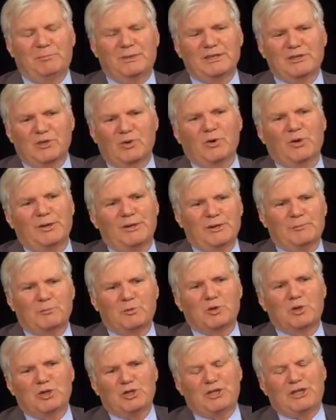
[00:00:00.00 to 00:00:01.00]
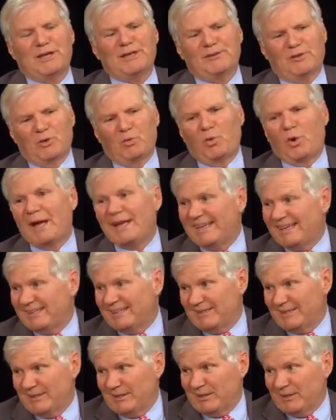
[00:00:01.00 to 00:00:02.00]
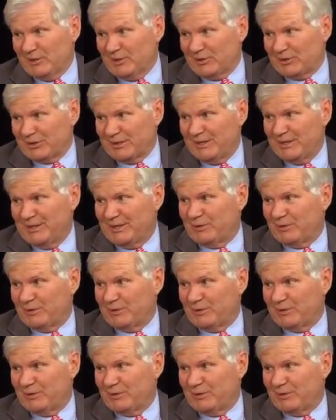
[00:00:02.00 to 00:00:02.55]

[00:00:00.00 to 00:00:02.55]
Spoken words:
Bitcoin appreciate the way it is,